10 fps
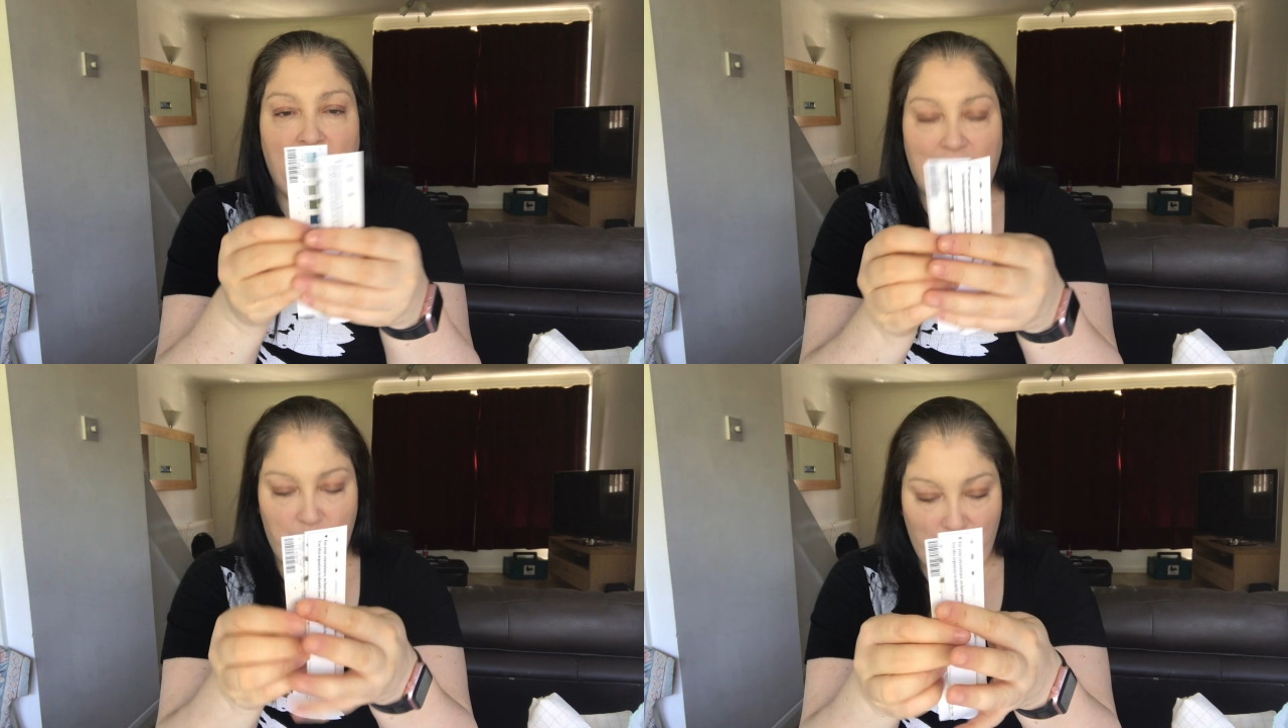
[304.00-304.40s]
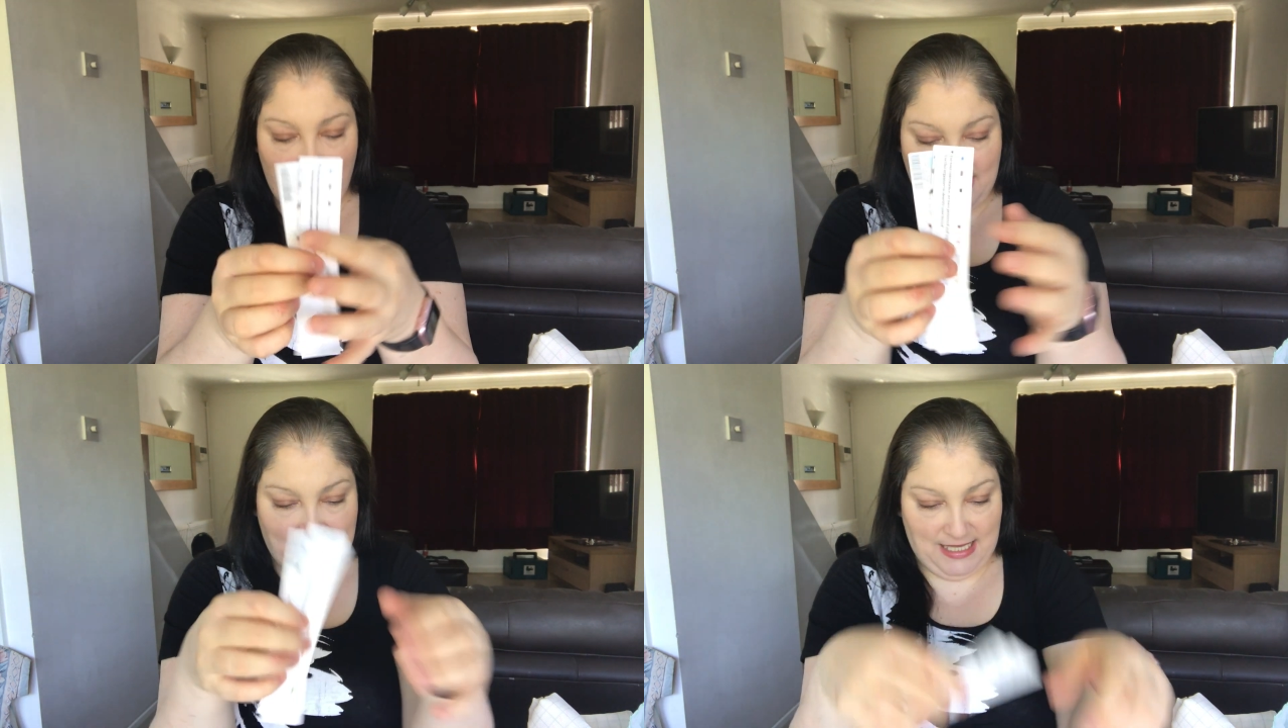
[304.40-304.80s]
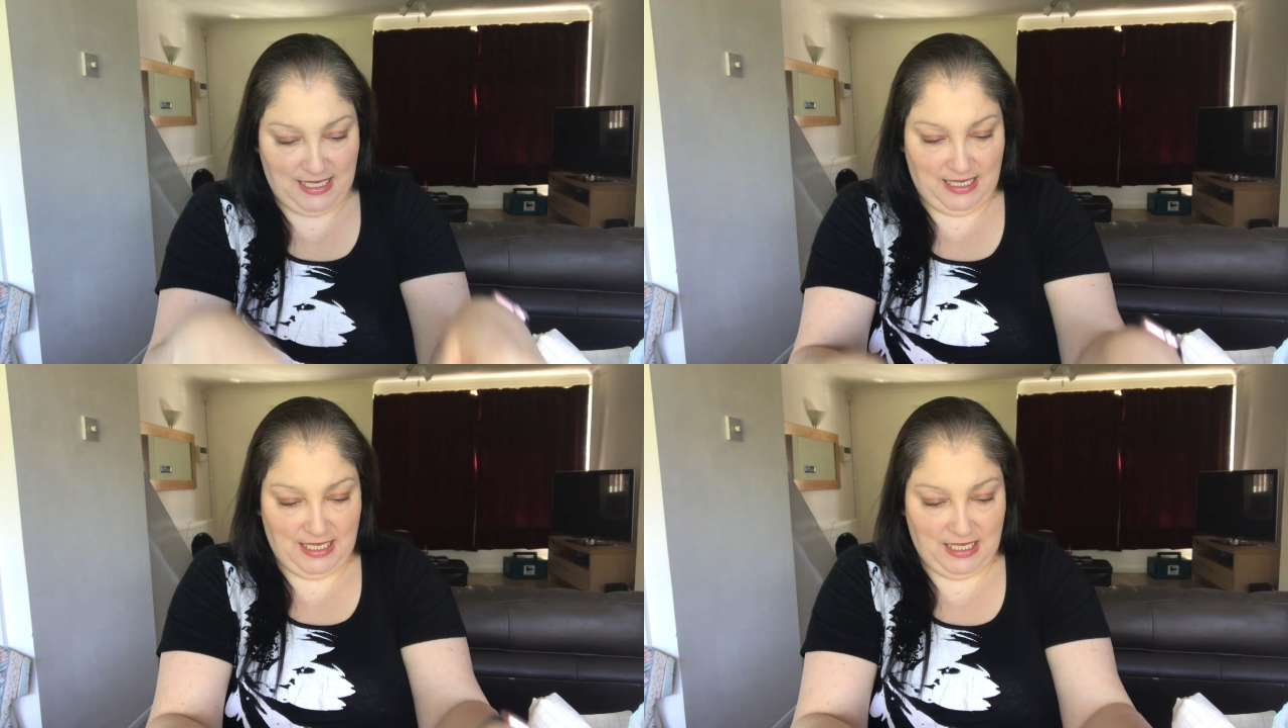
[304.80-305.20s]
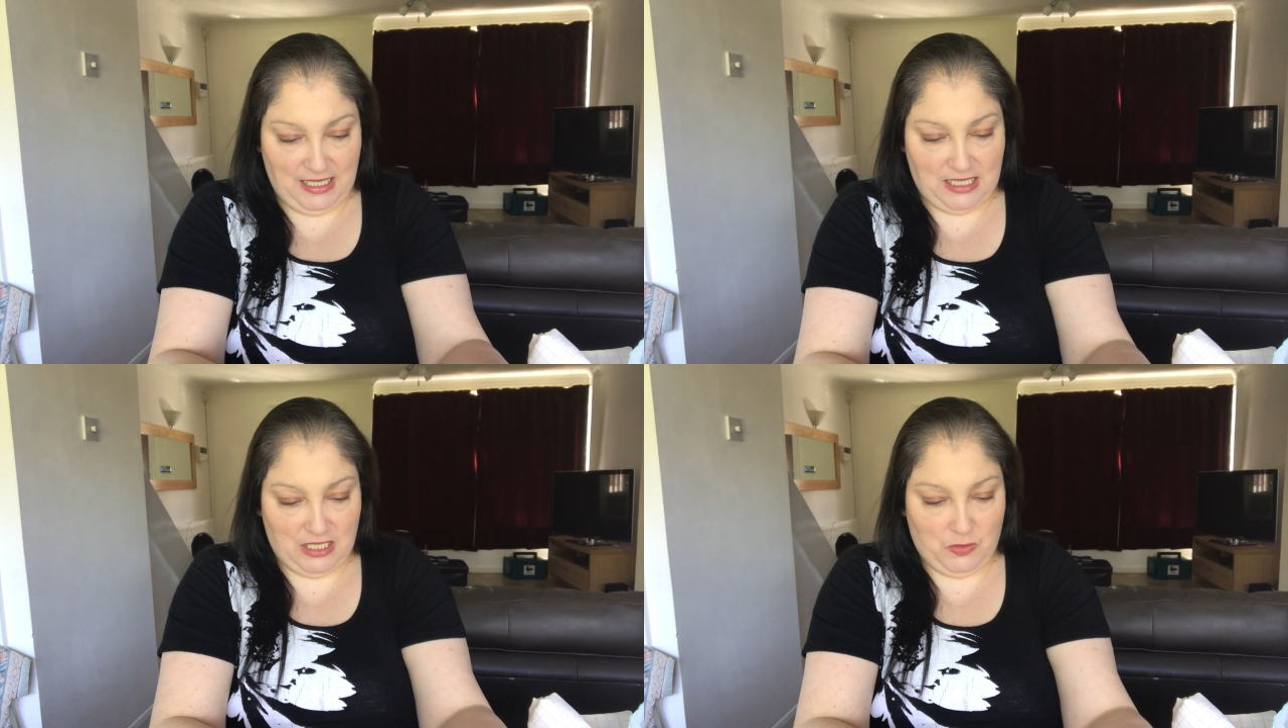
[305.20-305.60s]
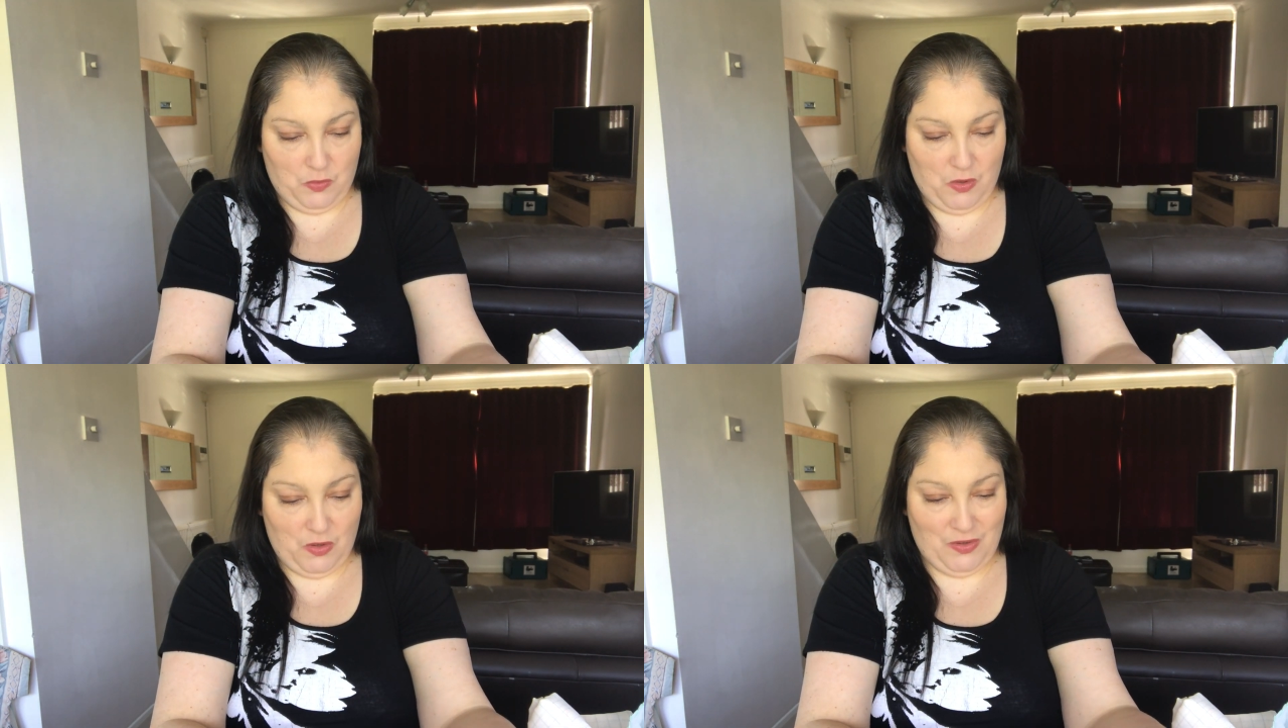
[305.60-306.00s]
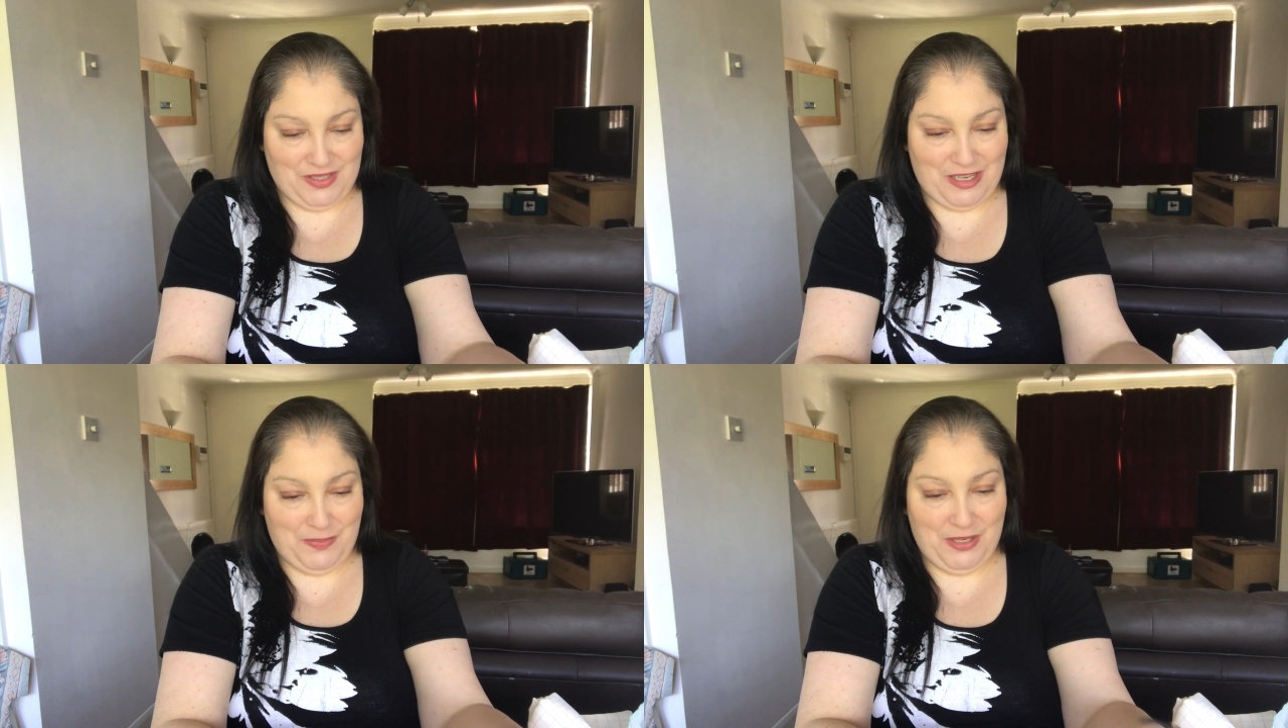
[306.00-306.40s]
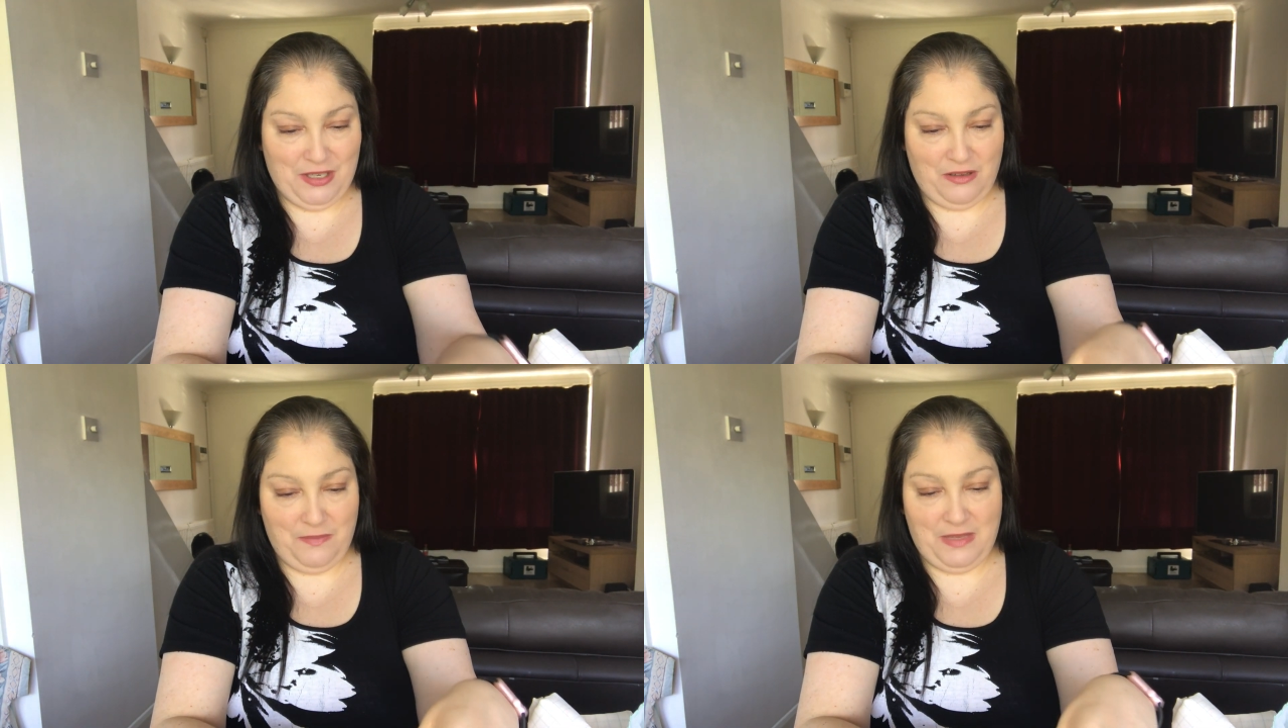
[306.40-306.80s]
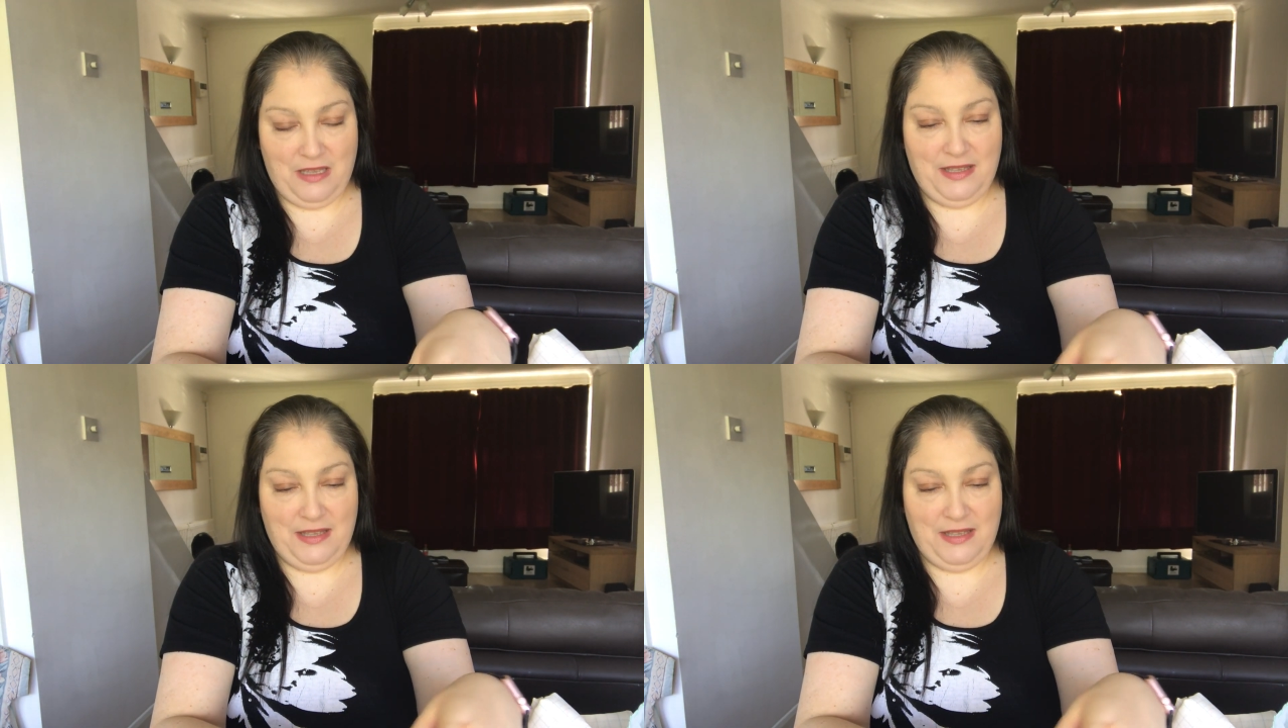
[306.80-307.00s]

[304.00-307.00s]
And what I did was I put it on,